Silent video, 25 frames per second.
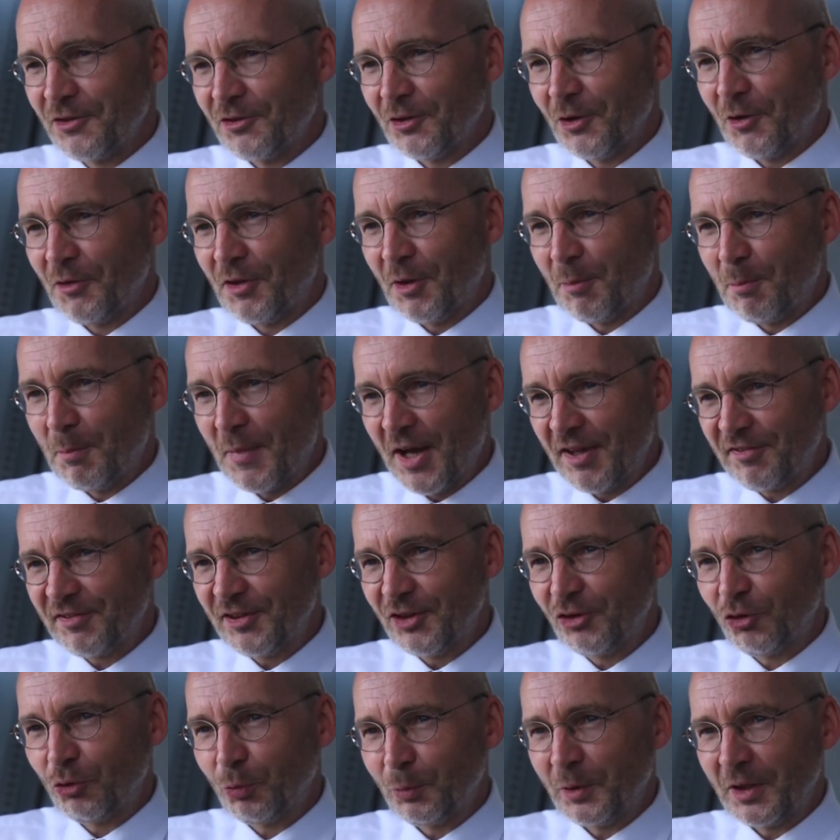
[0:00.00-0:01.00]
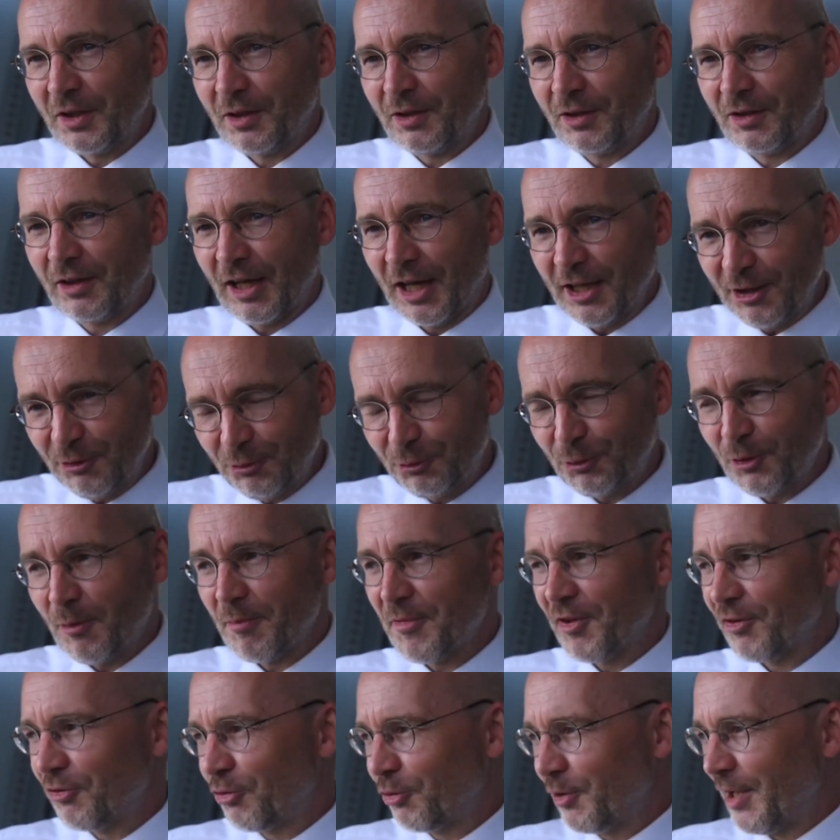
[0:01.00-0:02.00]
So the message we got from
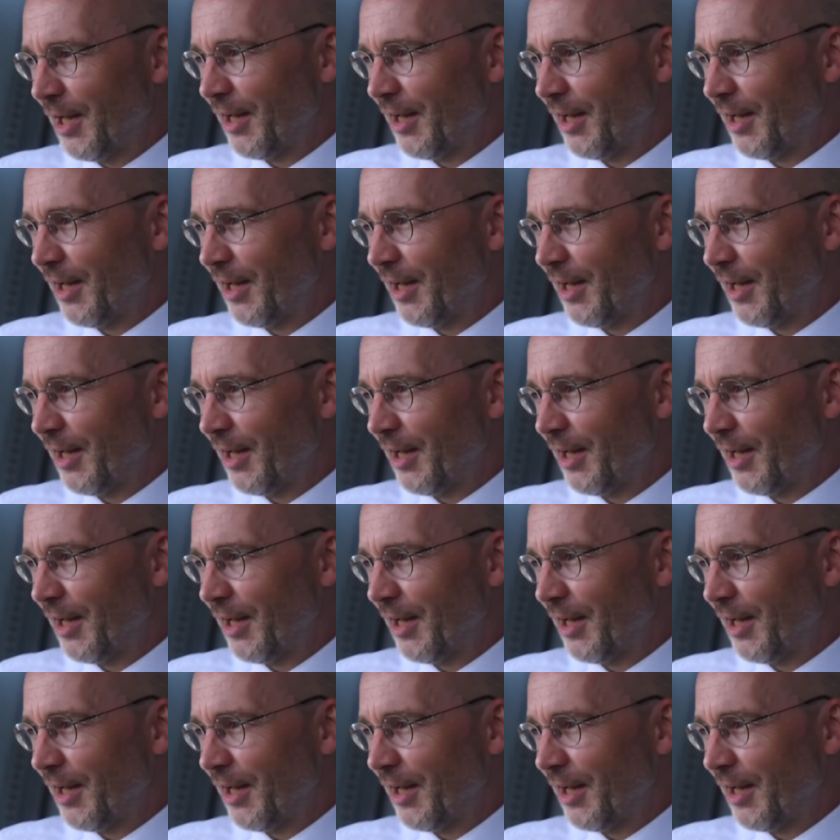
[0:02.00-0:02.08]
the Sri